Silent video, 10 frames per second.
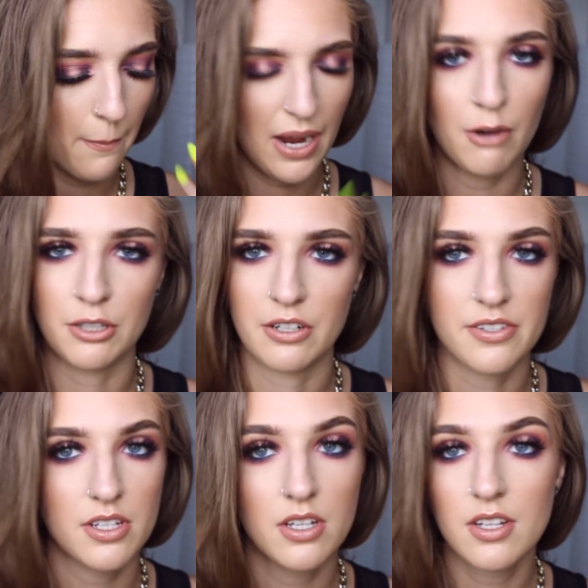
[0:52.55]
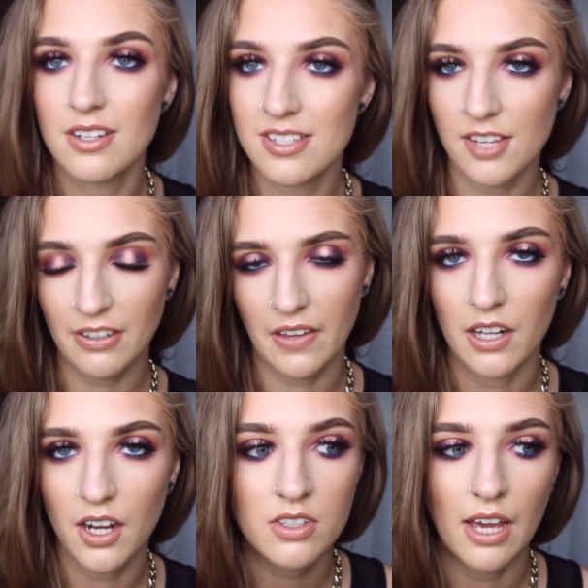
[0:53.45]
powders, stuff like
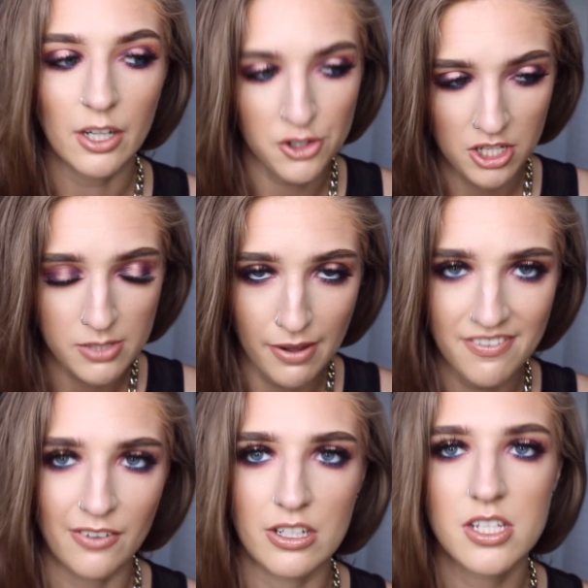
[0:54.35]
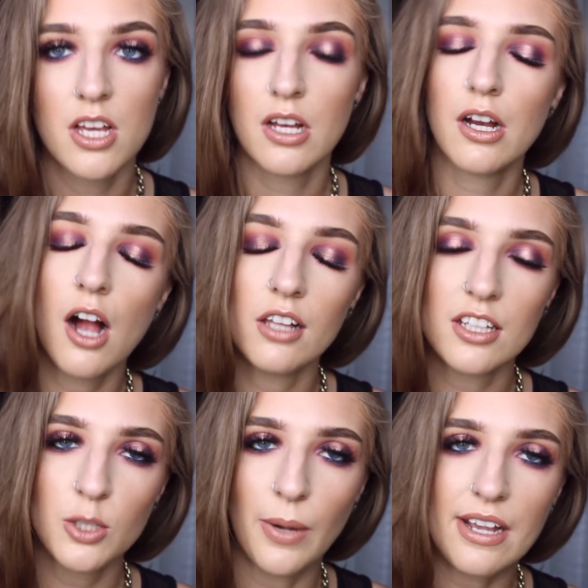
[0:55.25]
that, and I'll show you some of my favorites
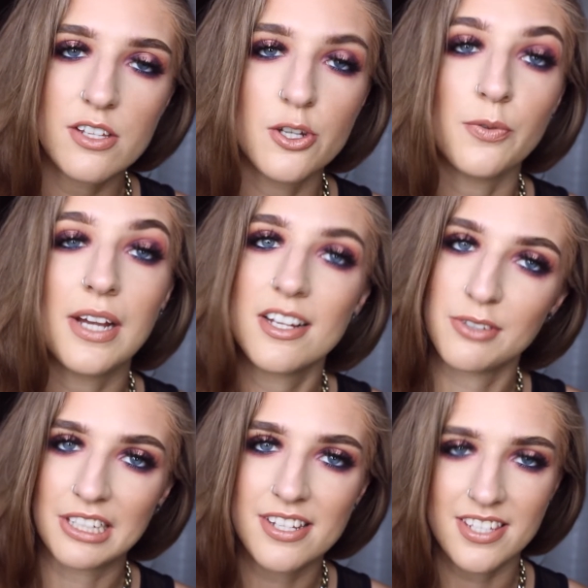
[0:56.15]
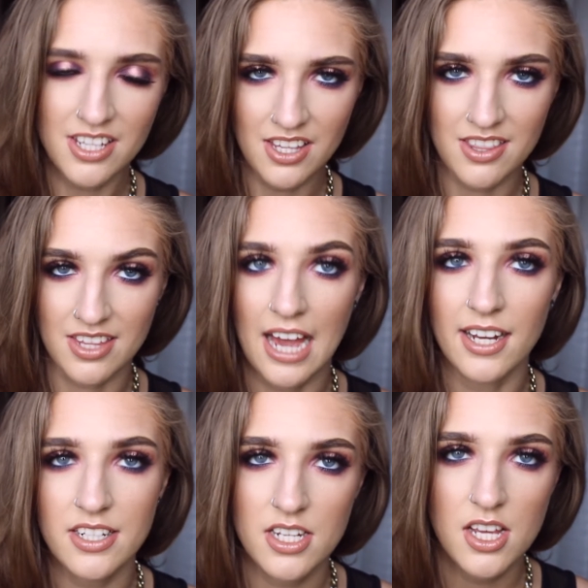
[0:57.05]
along the way. So if you guys would like to see
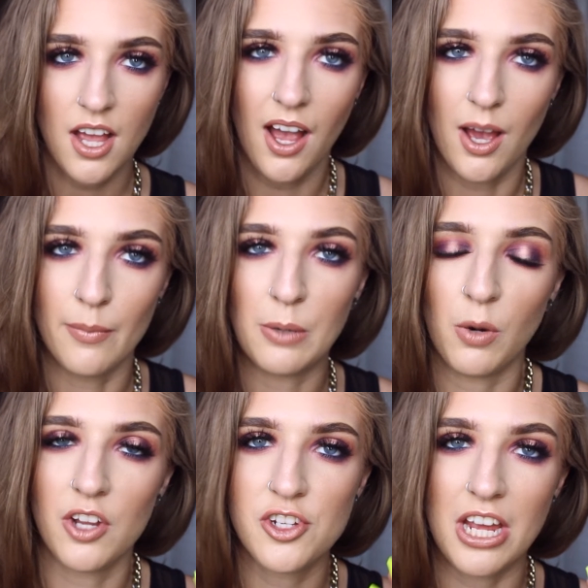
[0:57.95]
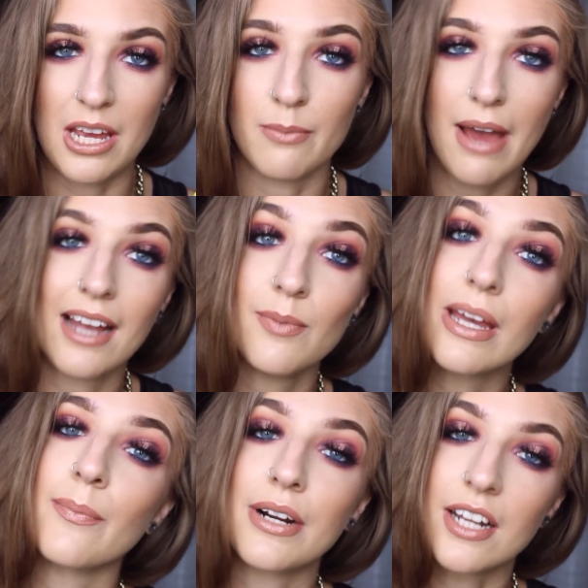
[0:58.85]
that and watch a MAC
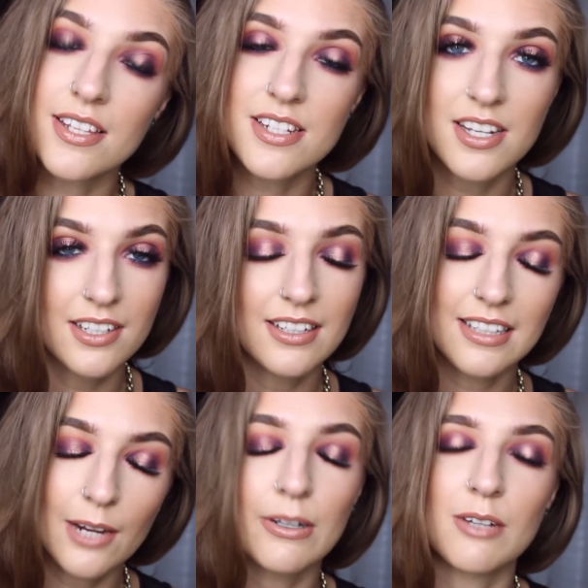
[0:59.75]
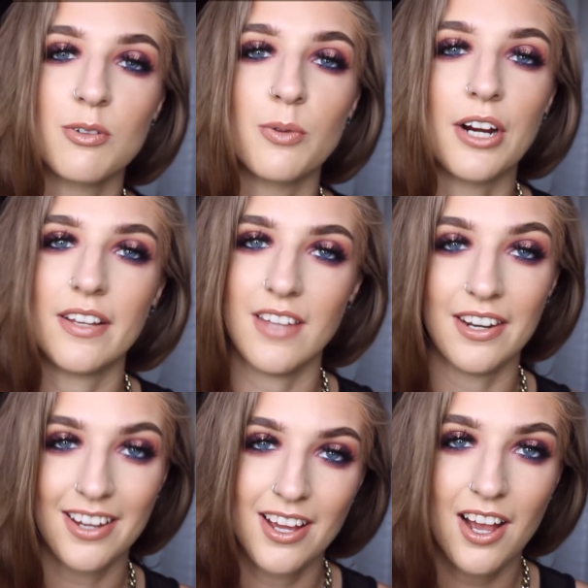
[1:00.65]
makeup artist get ready for work,
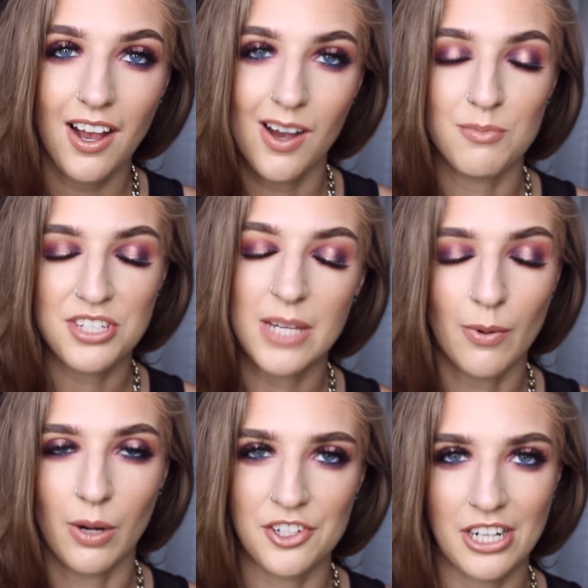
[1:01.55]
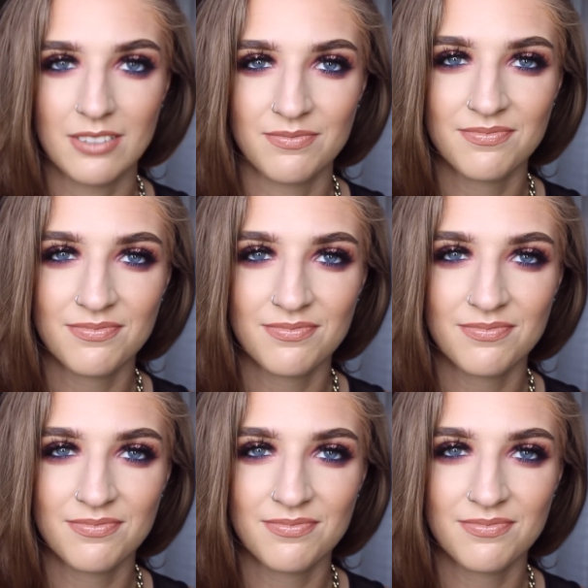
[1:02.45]
then just keep on watching.